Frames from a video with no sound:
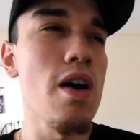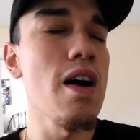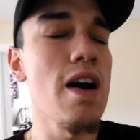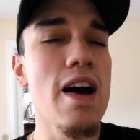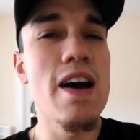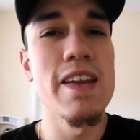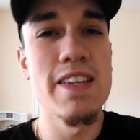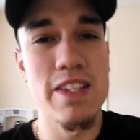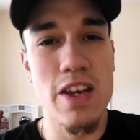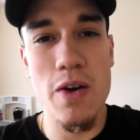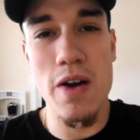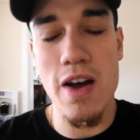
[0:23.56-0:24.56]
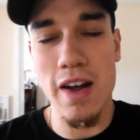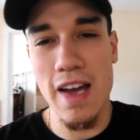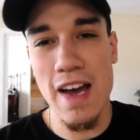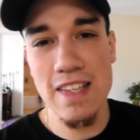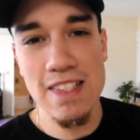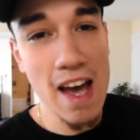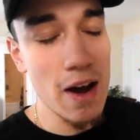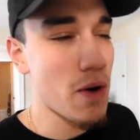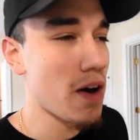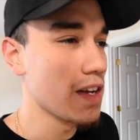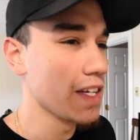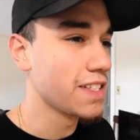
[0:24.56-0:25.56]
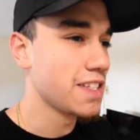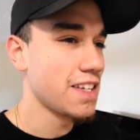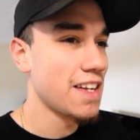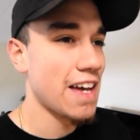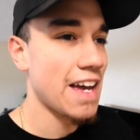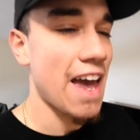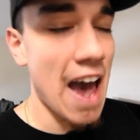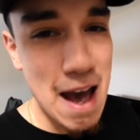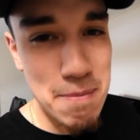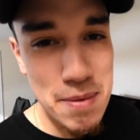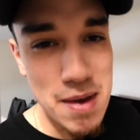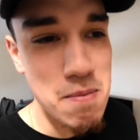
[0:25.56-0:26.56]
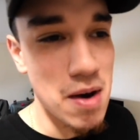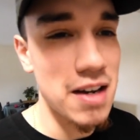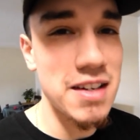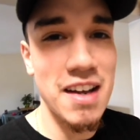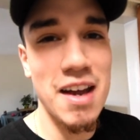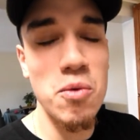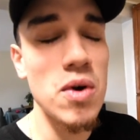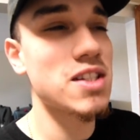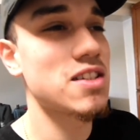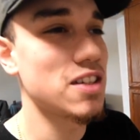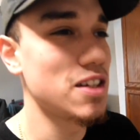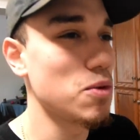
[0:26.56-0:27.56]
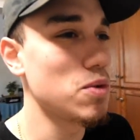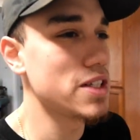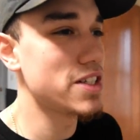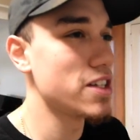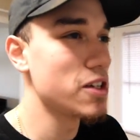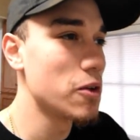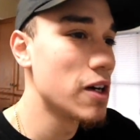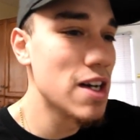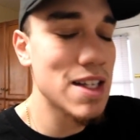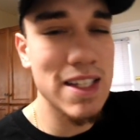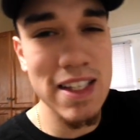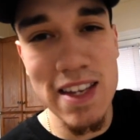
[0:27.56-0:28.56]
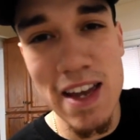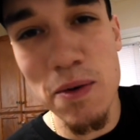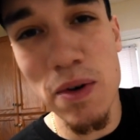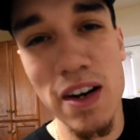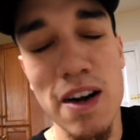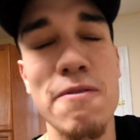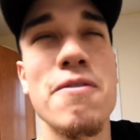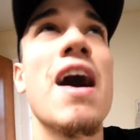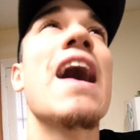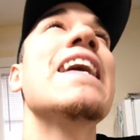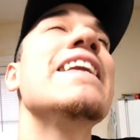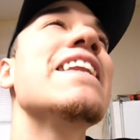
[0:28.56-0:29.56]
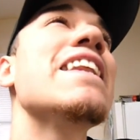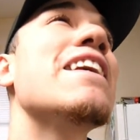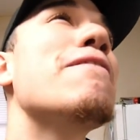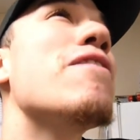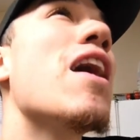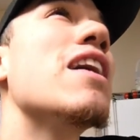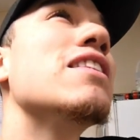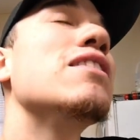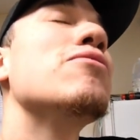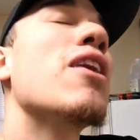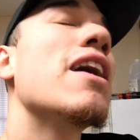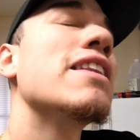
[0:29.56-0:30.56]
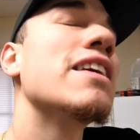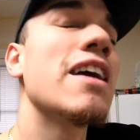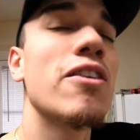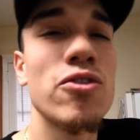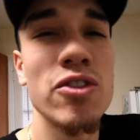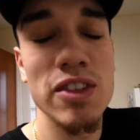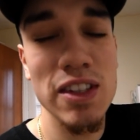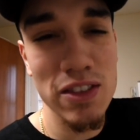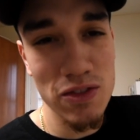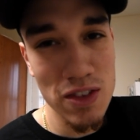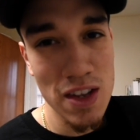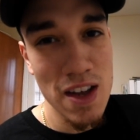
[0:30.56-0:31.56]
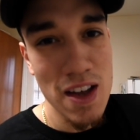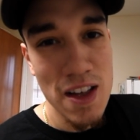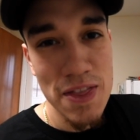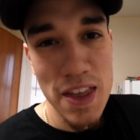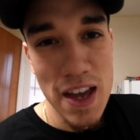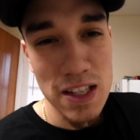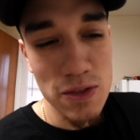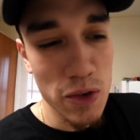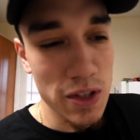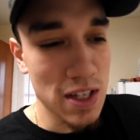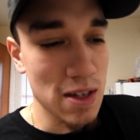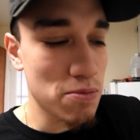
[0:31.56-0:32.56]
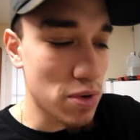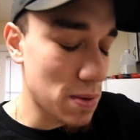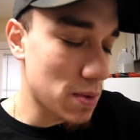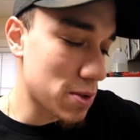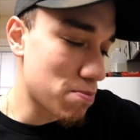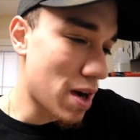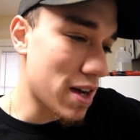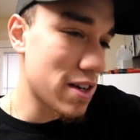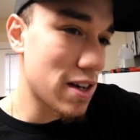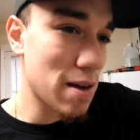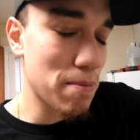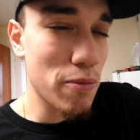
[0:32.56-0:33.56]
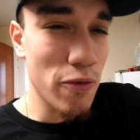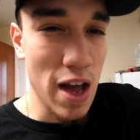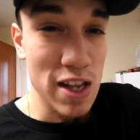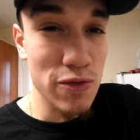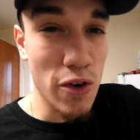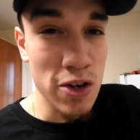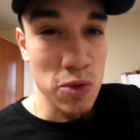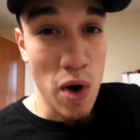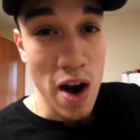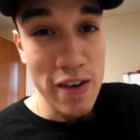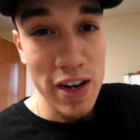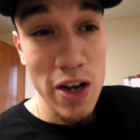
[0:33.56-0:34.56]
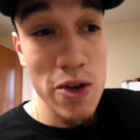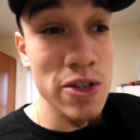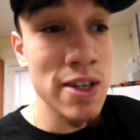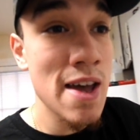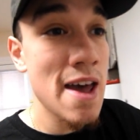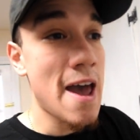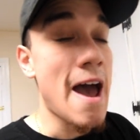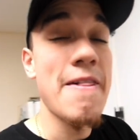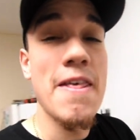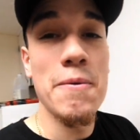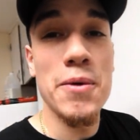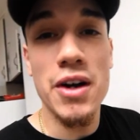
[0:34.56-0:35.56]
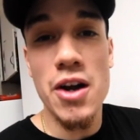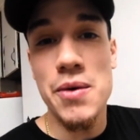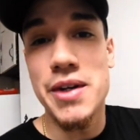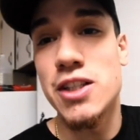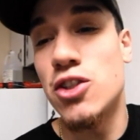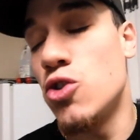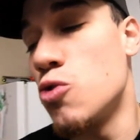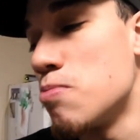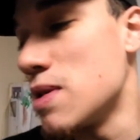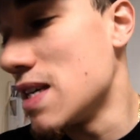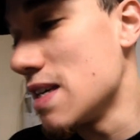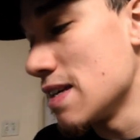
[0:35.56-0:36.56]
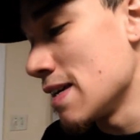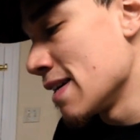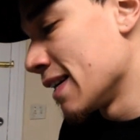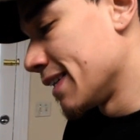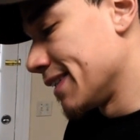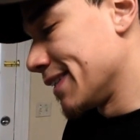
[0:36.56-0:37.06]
What is going on, guys? How are you today? Happy Monday. What's good with you? Today we're gonna finally get the S14 pretty much buttoned up as far as wiring goes, and then we're going to be